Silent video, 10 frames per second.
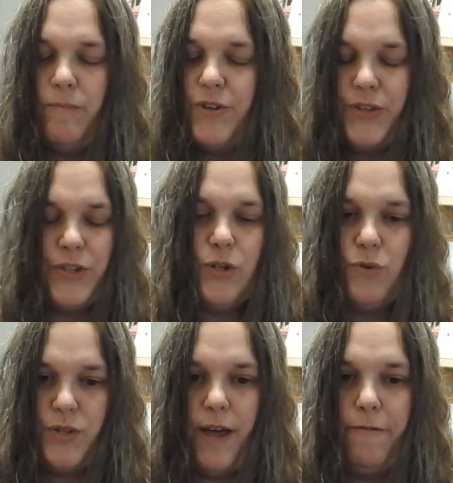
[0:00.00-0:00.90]
just to do
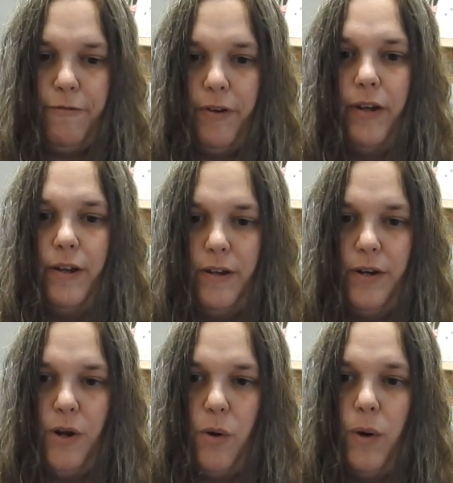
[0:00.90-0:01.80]
stuff,
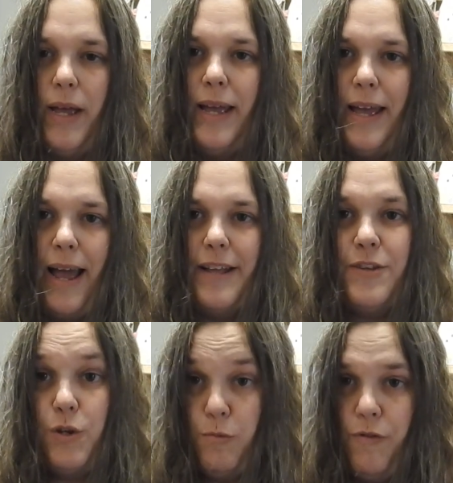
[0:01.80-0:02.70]
you know,
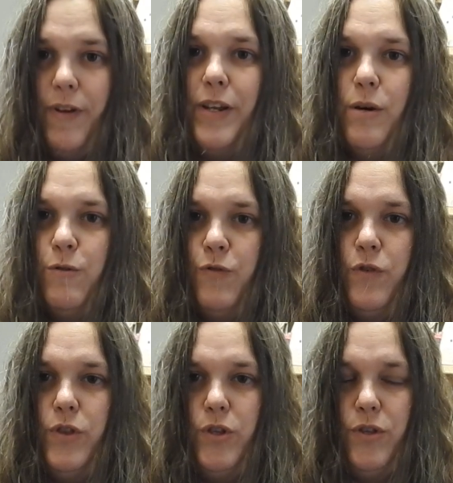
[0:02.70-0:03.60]
to do more videos for
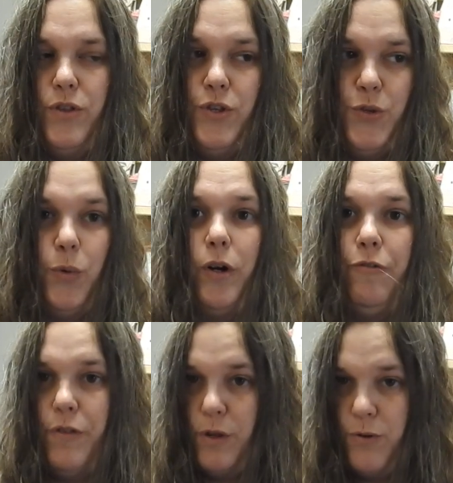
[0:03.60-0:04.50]
the store,
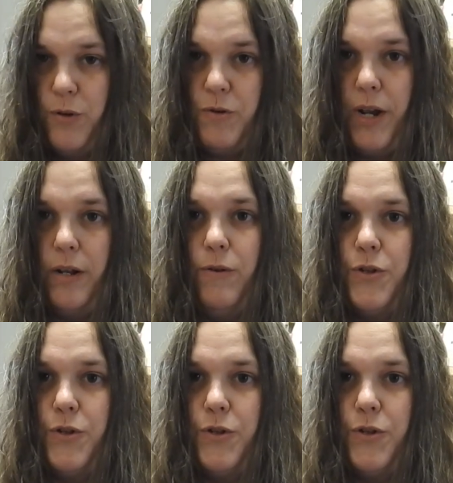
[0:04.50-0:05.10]
for the YouTube channel.